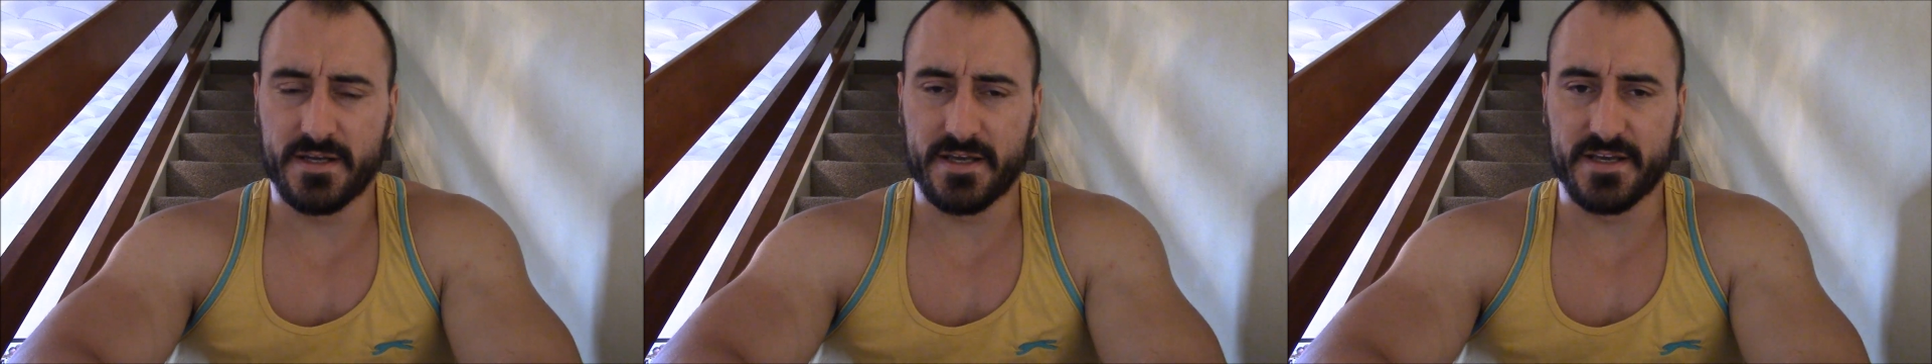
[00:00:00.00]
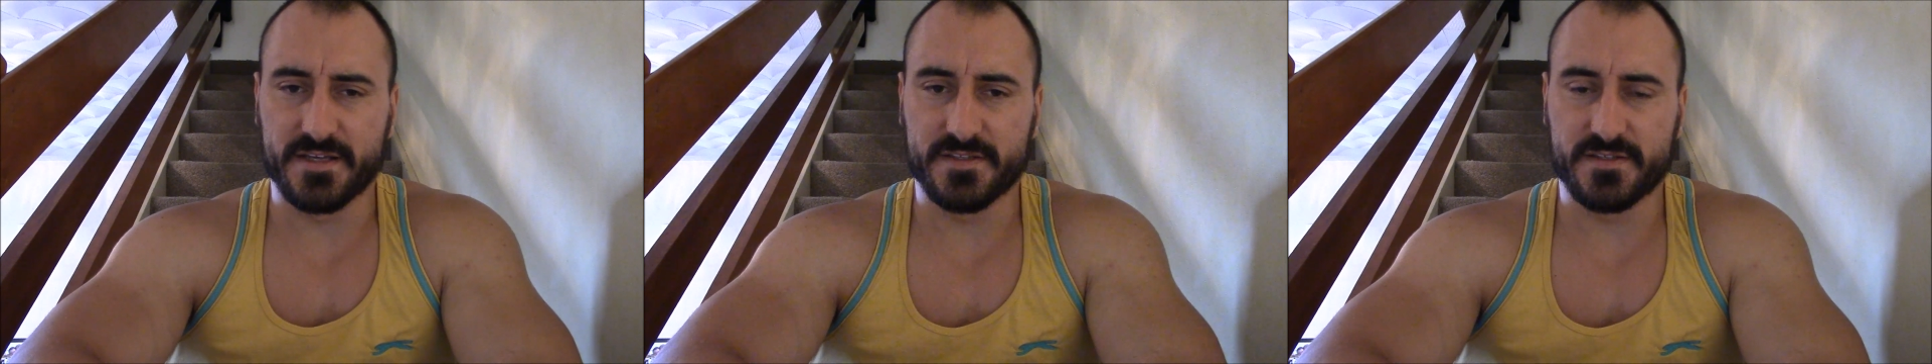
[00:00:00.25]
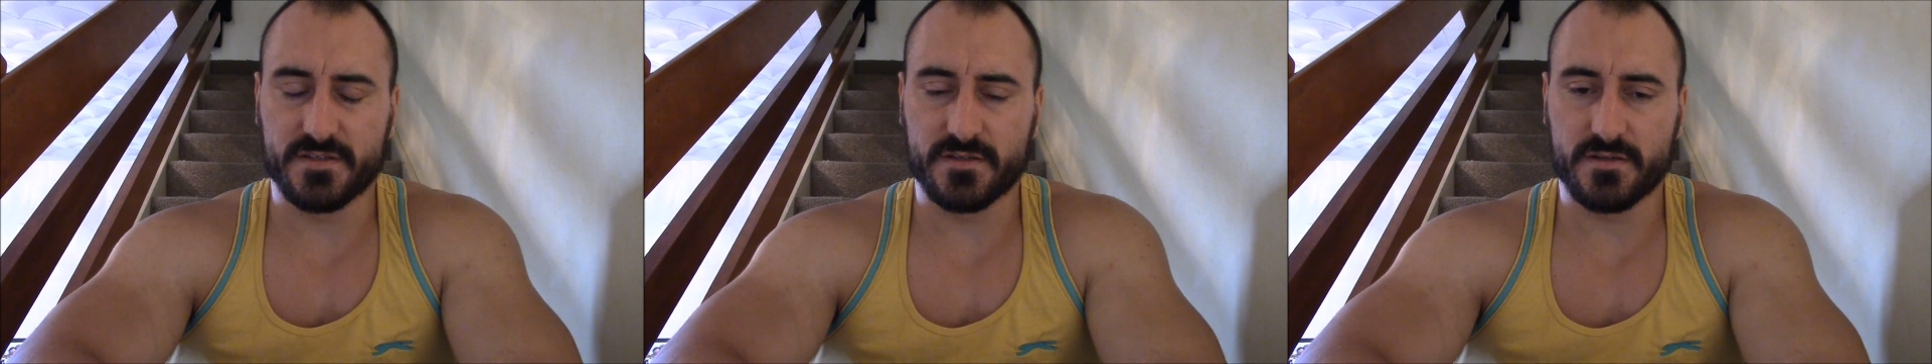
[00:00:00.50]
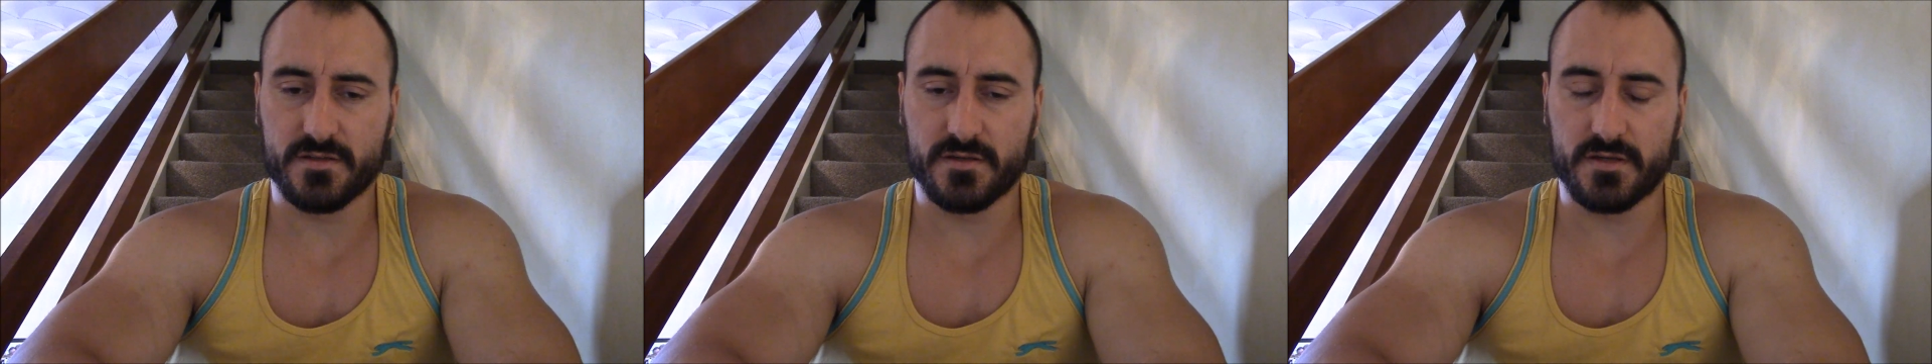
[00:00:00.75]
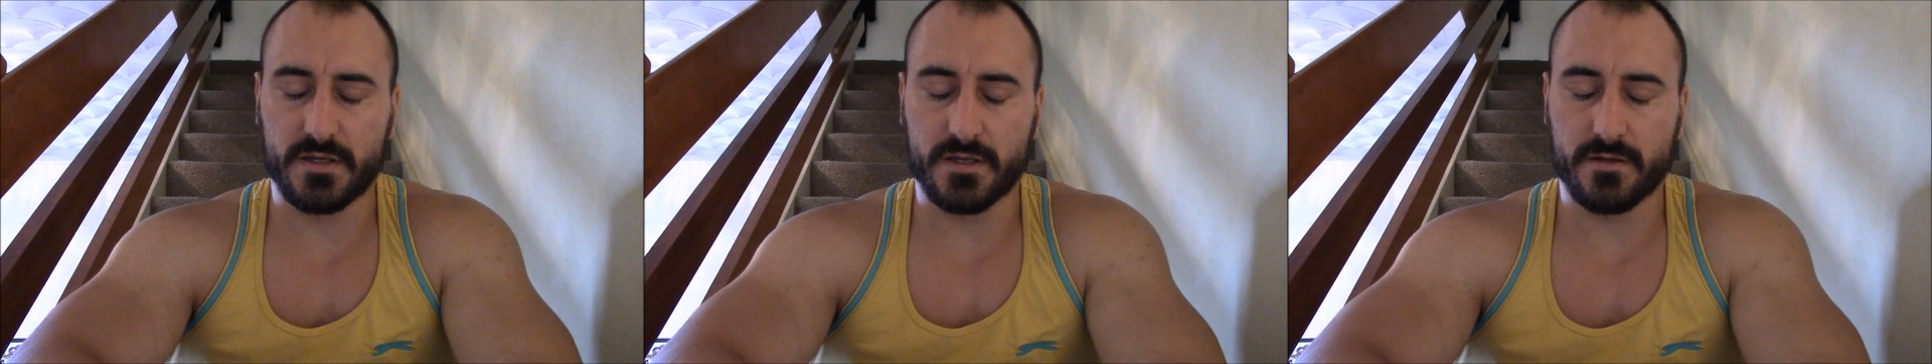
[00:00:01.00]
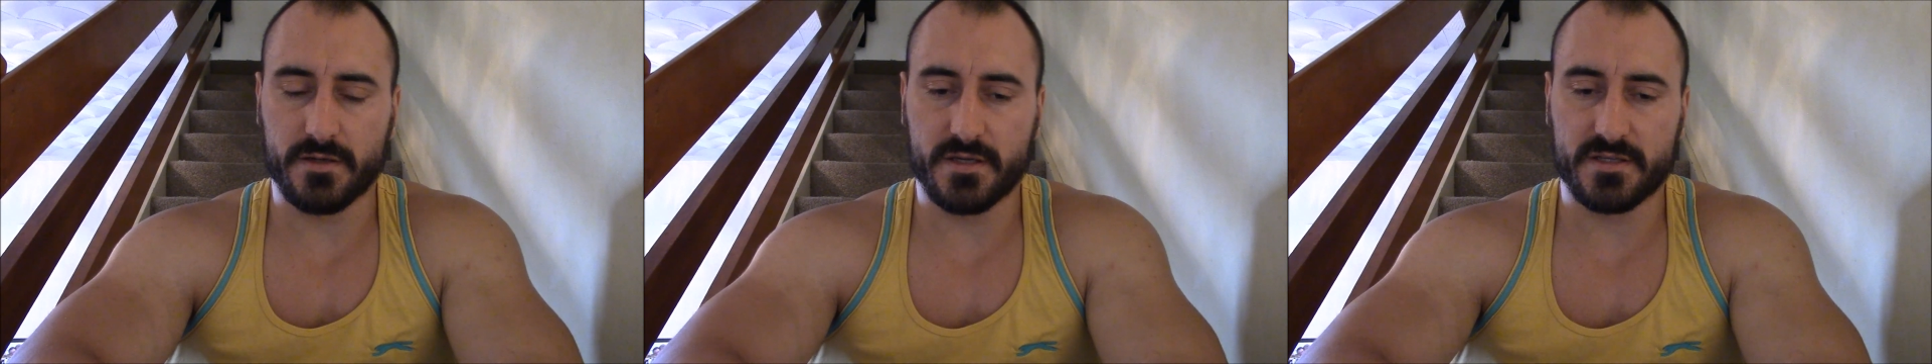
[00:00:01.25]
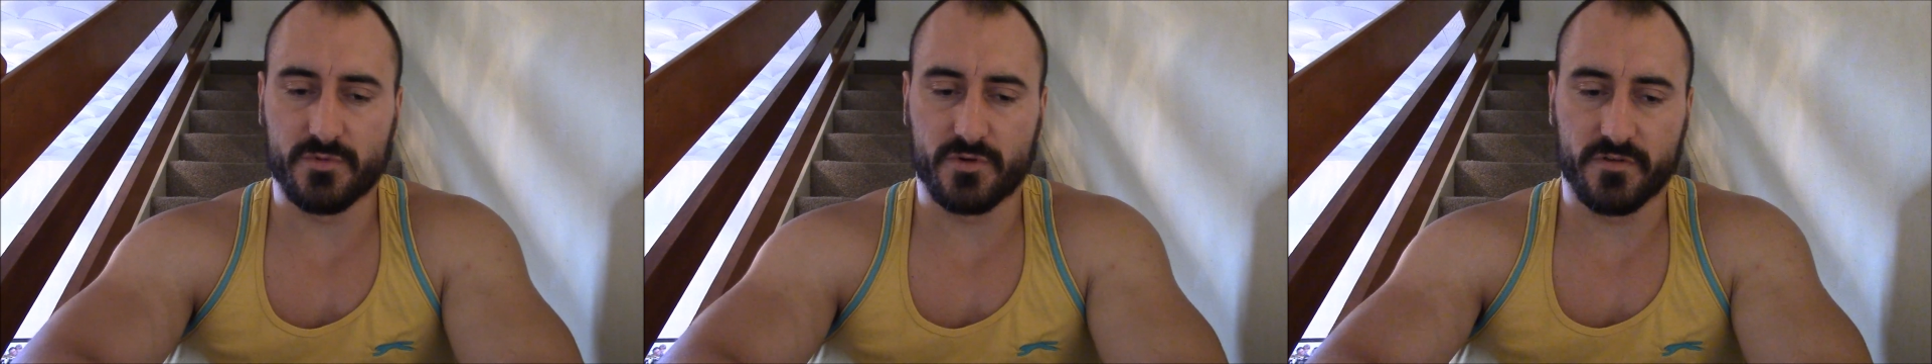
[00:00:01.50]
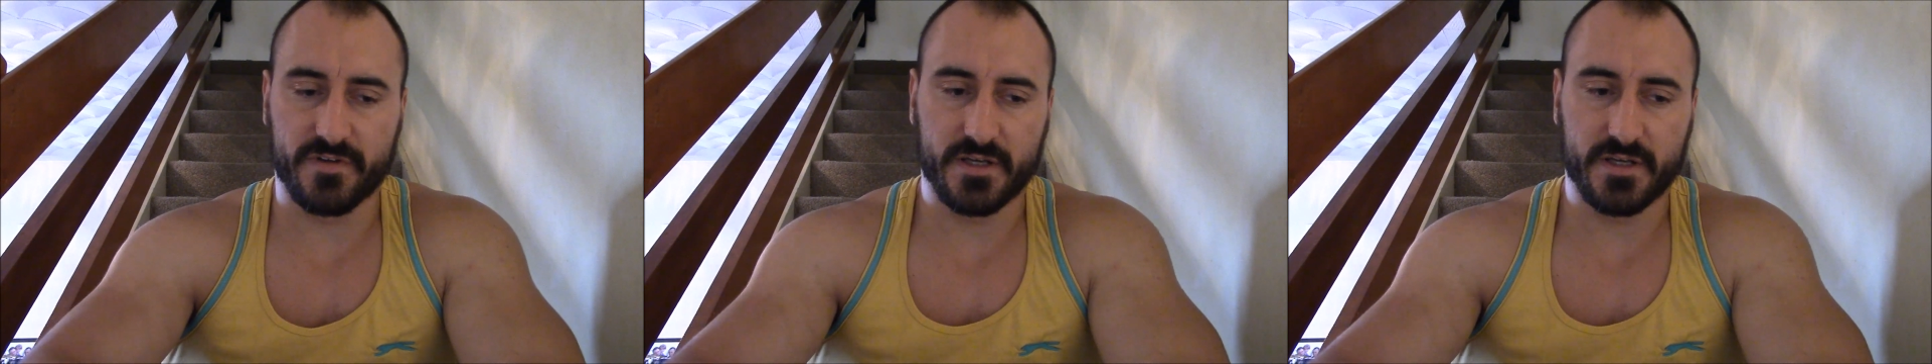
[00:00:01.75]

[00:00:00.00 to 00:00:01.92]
is more of